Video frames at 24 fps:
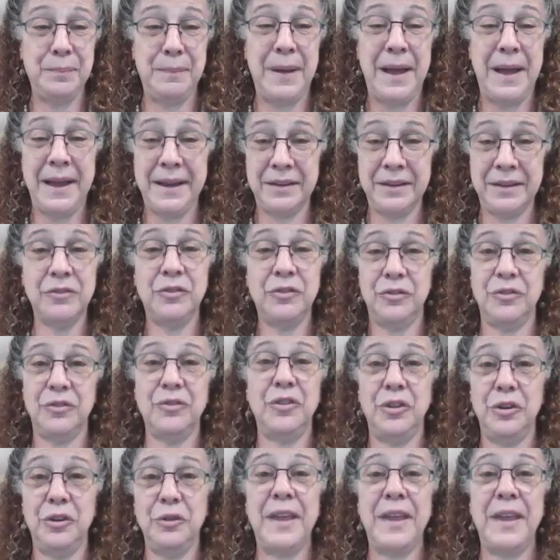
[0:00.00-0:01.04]
By
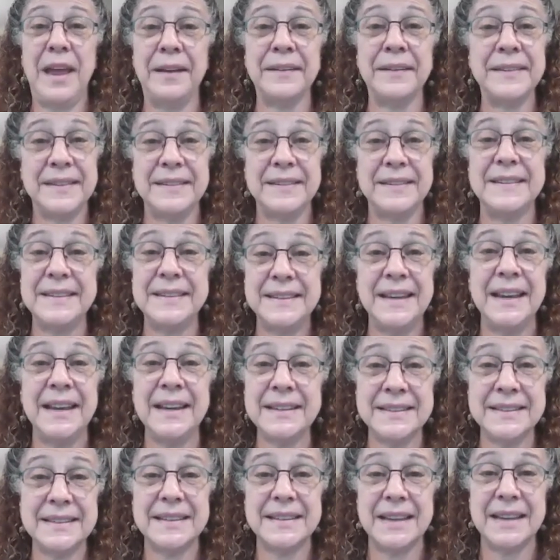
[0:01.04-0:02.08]

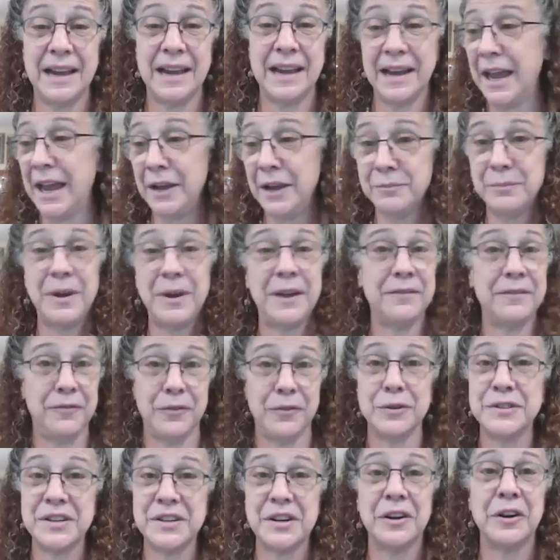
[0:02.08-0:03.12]
2006, I had my
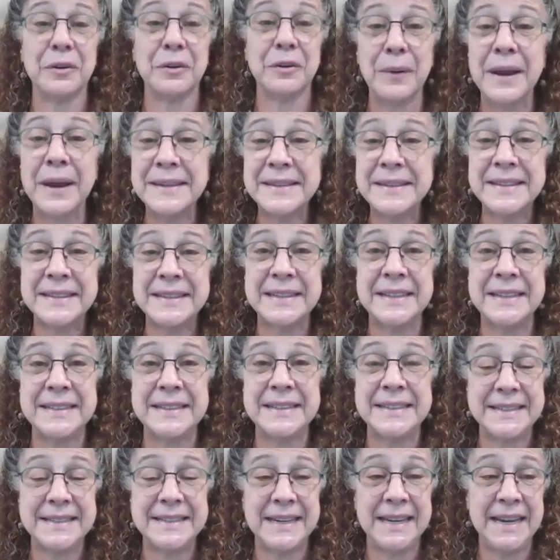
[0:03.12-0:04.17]
first art
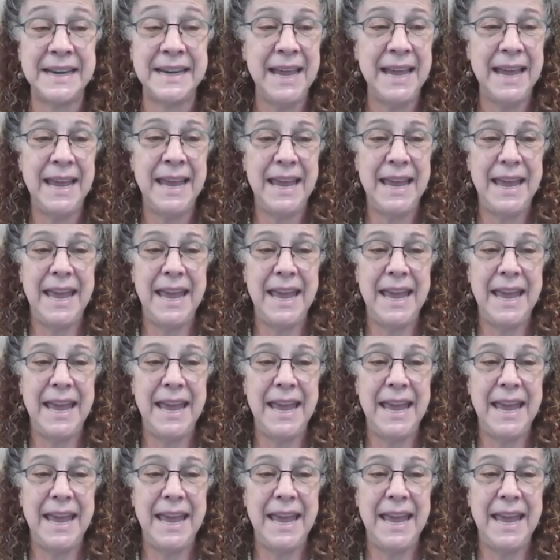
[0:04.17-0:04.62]
residency.